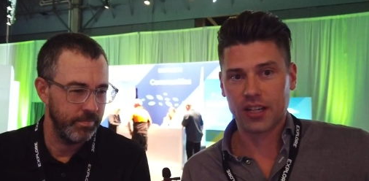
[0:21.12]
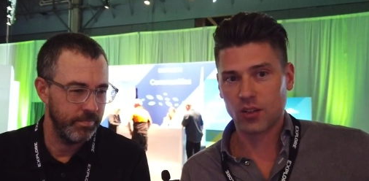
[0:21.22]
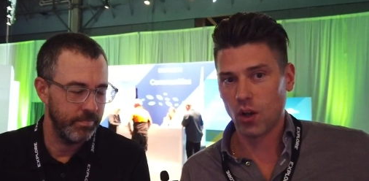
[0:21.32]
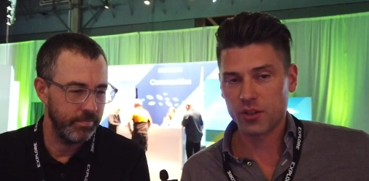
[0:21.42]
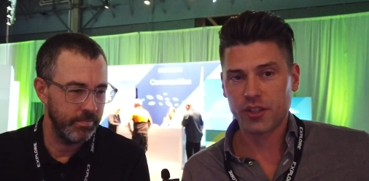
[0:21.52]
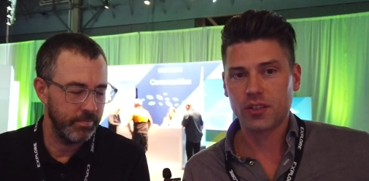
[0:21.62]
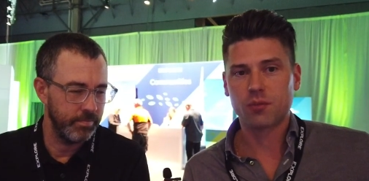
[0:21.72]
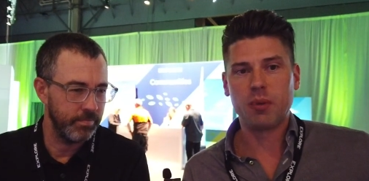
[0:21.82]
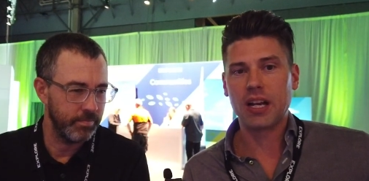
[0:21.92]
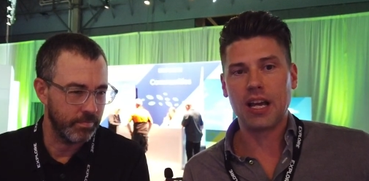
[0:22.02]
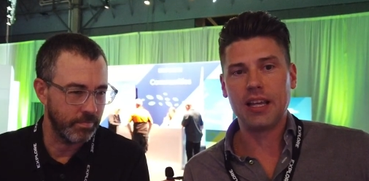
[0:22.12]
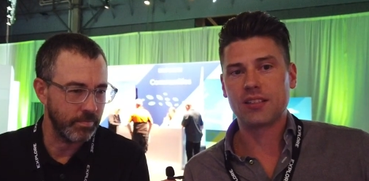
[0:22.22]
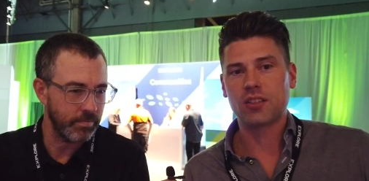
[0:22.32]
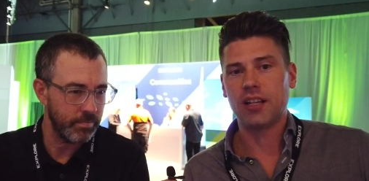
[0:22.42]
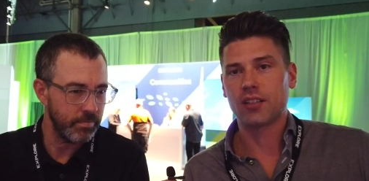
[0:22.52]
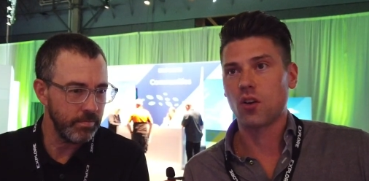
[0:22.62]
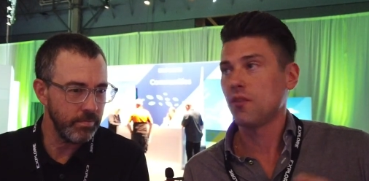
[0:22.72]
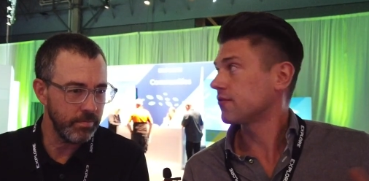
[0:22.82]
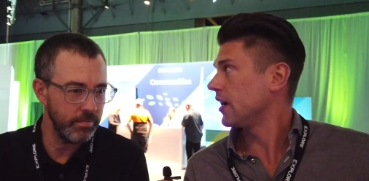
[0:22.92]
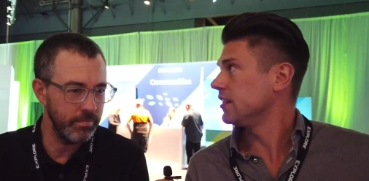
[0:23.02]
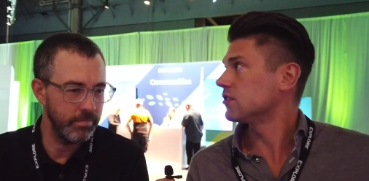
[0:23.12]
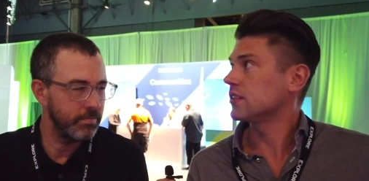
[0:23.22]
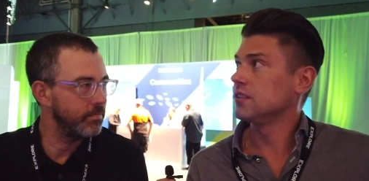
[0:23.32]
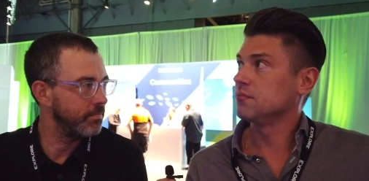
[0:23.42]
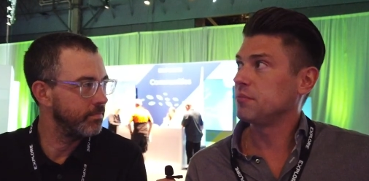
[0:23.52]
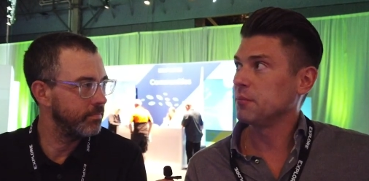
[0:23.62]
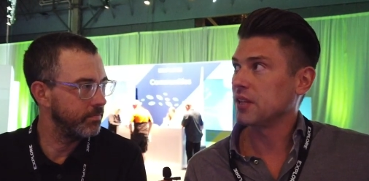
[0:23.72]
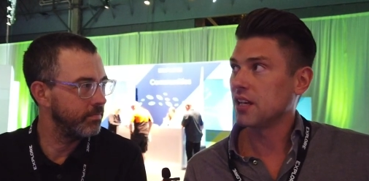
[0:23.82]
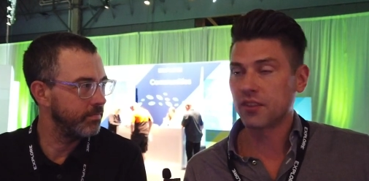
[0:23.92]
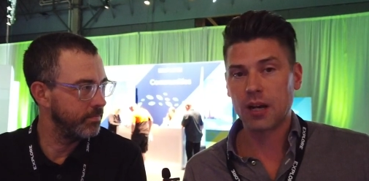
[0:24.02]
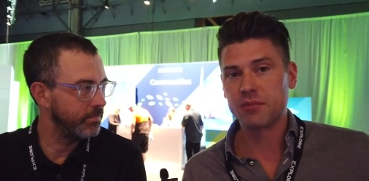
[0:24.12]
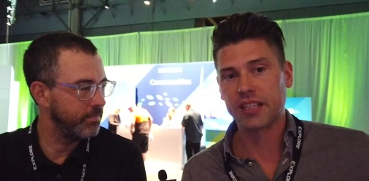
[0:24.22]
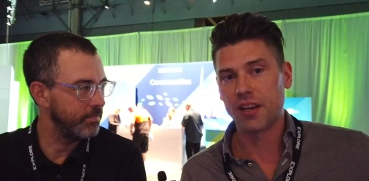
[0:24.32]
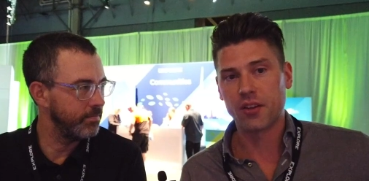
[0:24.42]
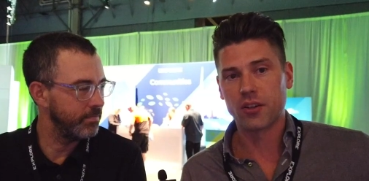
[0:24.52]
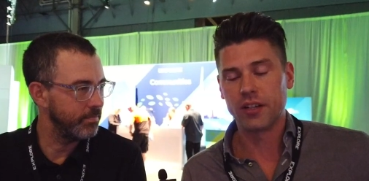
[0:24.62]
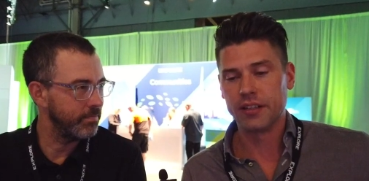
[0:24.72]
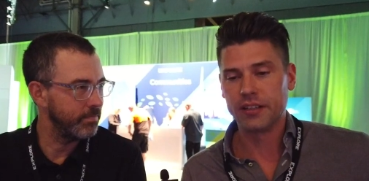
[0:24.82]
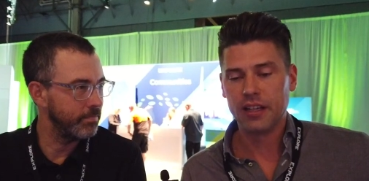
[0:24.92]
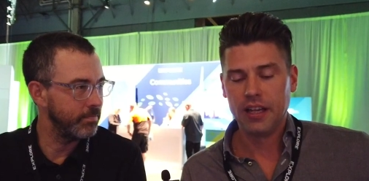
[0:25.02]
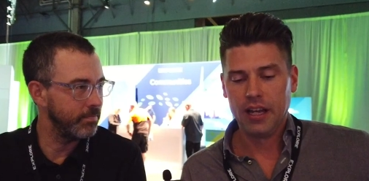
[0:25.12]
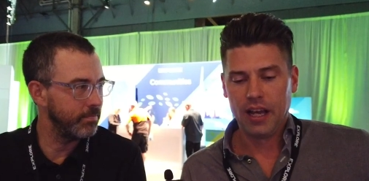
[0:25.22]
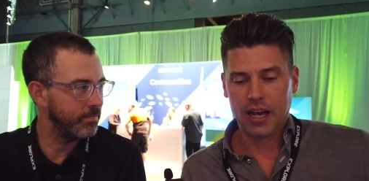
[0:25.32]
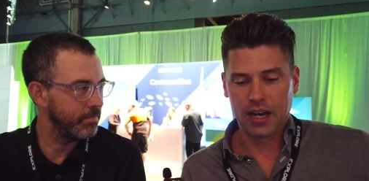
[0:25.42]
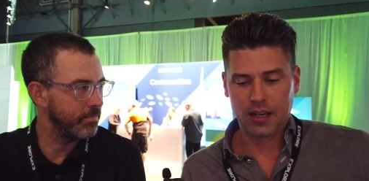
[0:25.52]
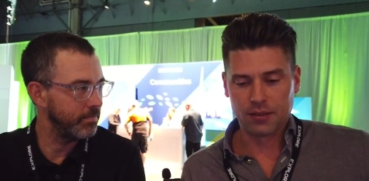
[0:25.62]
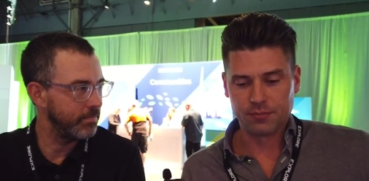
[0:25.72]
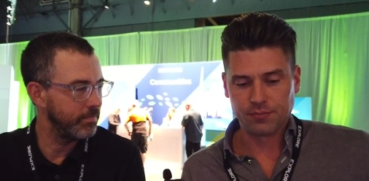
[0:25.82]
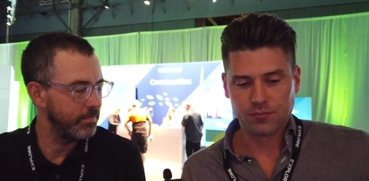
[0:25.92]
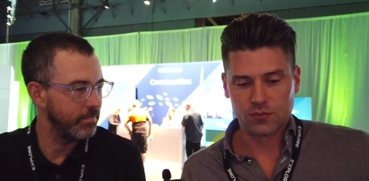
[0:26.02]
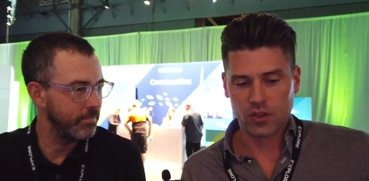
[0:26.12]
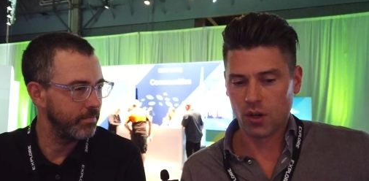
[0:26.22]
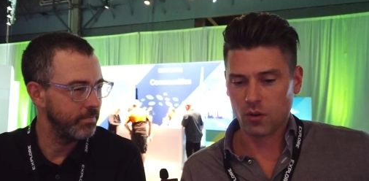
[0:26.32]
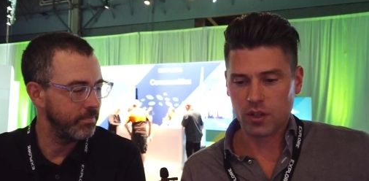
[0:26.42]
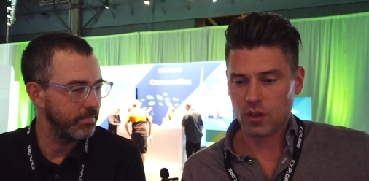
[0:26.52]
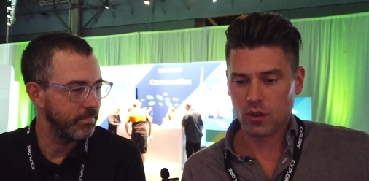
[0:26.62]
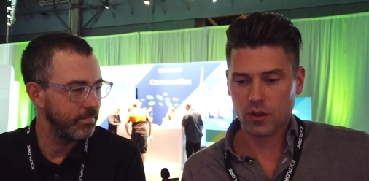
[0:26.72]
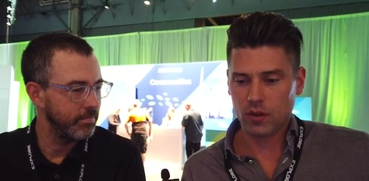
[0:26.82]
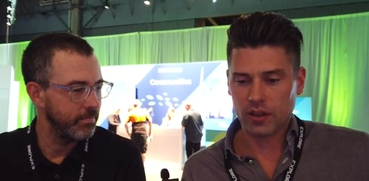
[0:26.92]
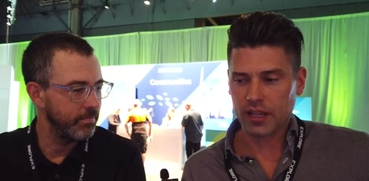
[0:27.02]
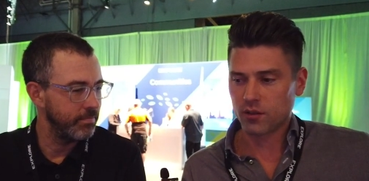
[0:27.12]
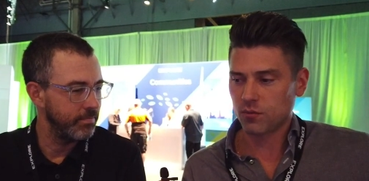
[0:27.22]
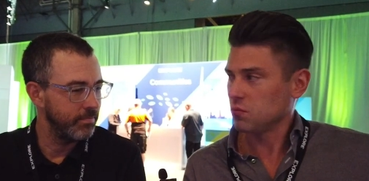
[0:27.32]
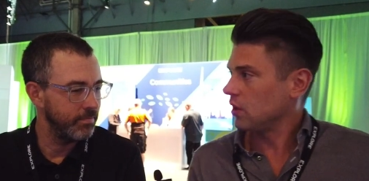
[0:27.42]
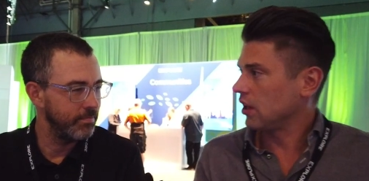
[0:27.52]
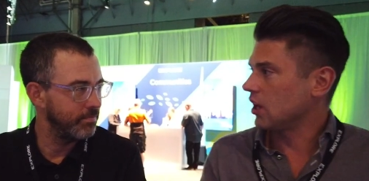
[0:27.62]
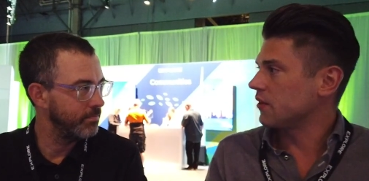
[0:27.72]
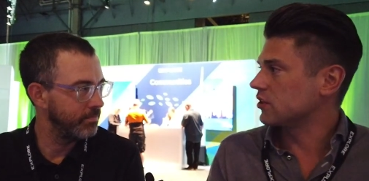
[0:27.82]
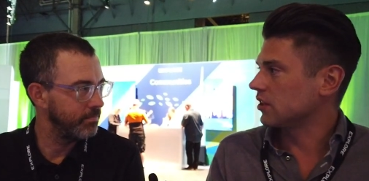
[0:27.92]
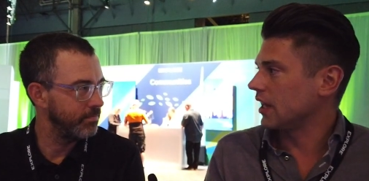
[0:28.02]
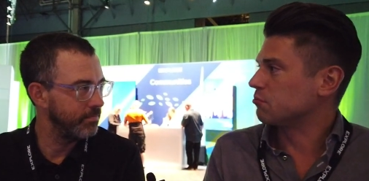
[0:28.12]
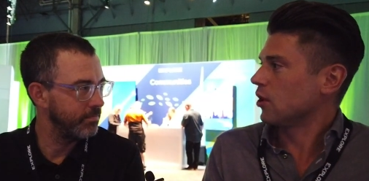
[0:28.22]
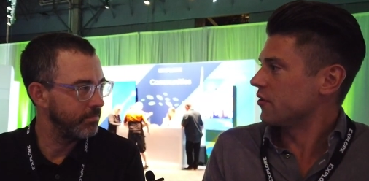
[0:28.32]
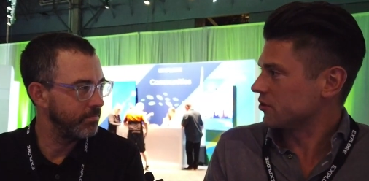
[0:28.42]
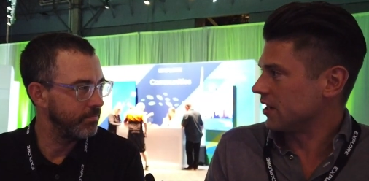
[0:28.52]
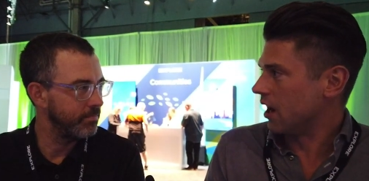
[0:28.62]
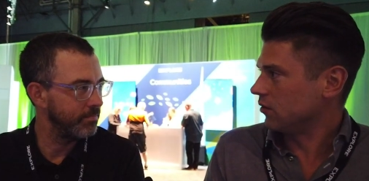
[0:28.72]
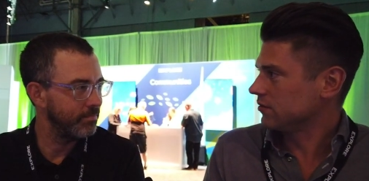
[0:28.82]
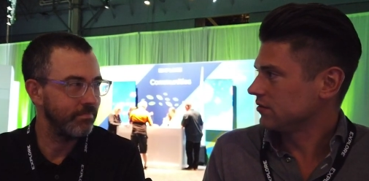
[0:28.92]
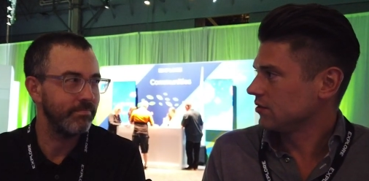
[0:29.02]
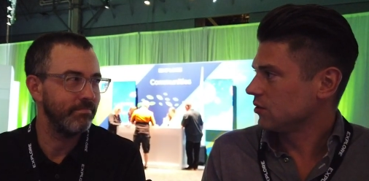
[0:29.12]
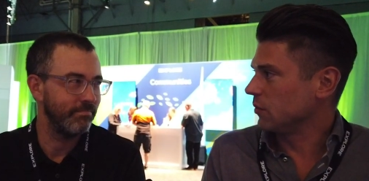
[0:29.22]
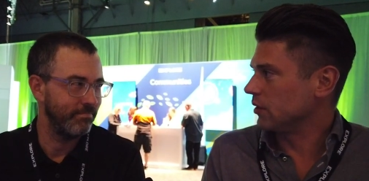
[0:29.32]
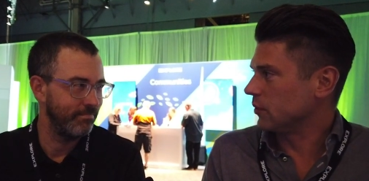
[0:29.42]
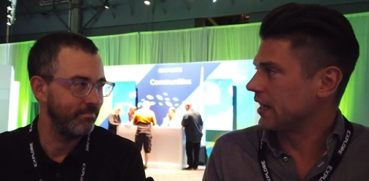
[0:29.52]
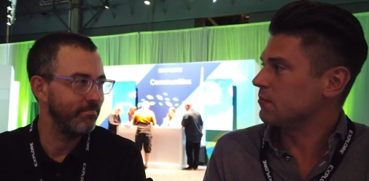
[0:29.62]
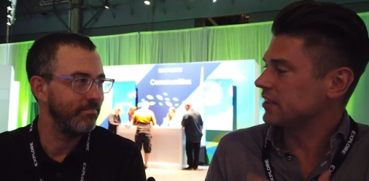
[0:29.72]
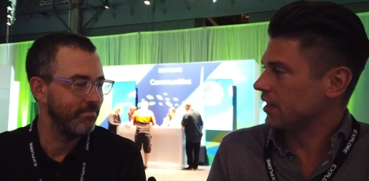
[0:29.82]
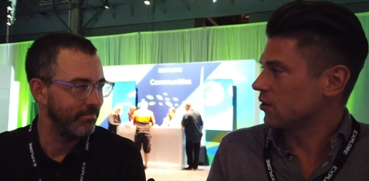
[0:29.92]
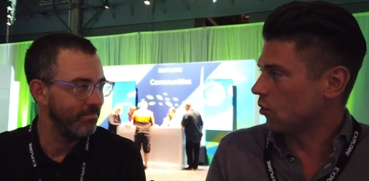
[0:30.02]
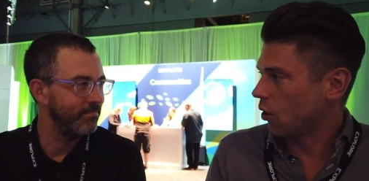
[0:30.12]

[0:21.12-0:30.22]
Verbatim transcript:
Speaker 1: technologies, but it's it's all friends and people that have come together, and um, you know, like a lot of us are like brothers now. We, we come together